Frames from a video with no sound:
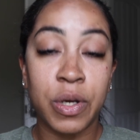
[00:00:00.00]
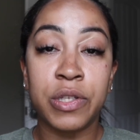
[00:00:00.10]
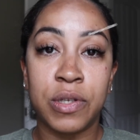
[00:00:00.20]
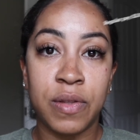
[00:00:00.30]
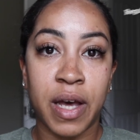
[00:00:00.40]

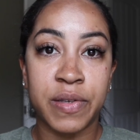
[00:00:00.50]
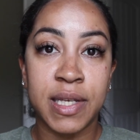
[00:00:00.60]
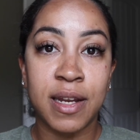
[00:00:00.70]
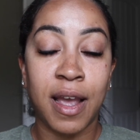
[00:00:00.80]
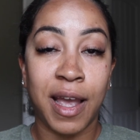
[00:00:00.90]

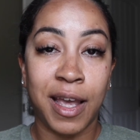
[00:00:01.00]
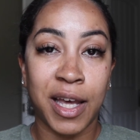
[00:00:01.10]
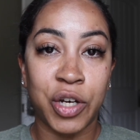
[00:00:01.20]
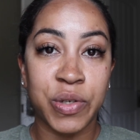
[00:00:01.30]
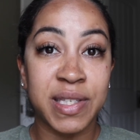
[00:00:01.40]

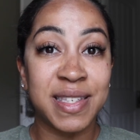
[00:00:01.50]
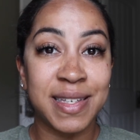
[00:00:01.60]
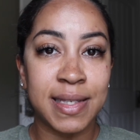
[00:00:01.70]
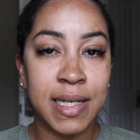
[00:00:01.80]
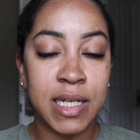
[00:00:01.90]

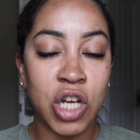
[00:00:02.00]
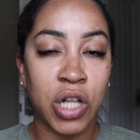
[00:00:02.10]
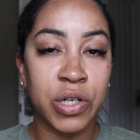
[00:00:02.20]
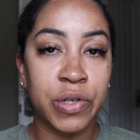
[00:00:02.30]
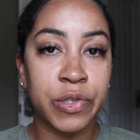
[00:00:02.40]

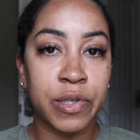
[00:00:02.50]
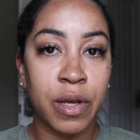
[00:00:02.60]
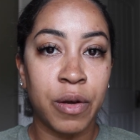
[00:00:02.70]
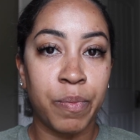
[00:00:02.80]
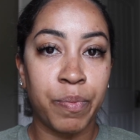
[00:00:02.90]
$2,816
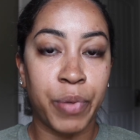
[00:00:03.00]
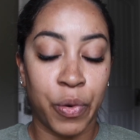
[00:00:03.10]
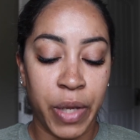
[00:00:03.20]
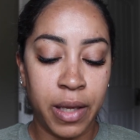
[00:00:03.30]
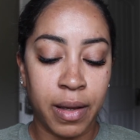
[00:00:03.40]
per
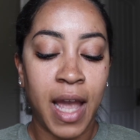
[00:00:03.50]
week.